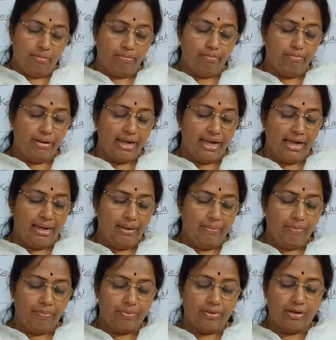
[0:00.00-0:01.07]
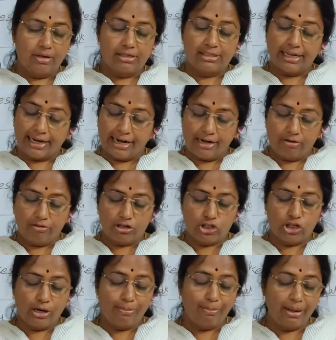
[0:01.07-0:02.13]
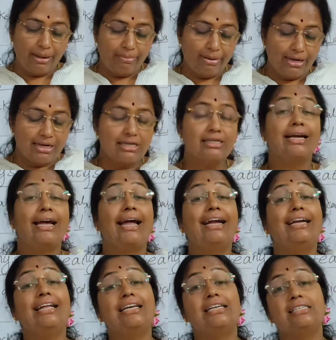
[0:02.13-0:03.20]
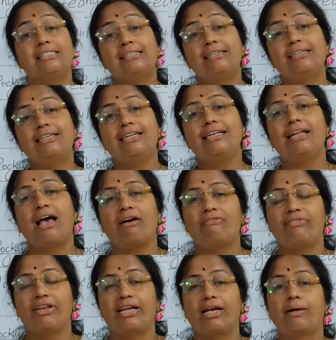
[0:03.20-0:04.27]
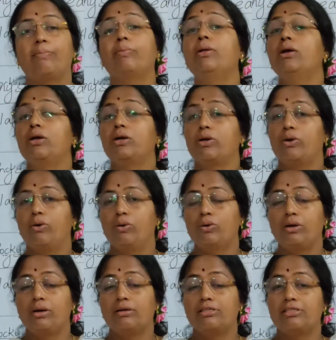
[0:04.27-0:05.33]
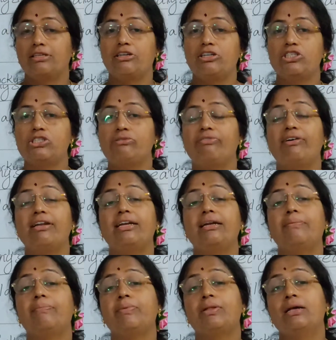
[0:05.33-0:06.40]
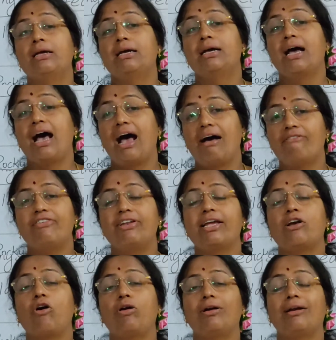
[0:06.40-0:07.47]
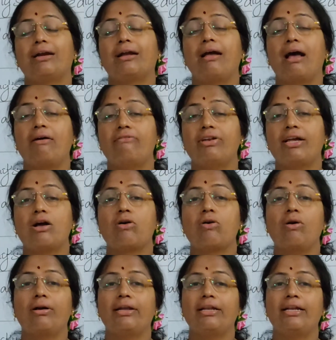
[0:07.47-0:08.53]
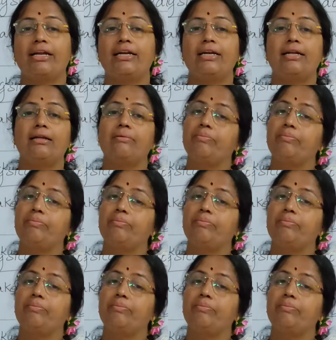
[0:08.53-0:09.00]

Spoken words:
B. Second question, B bit, a desert in Africa. Go search for Africa continent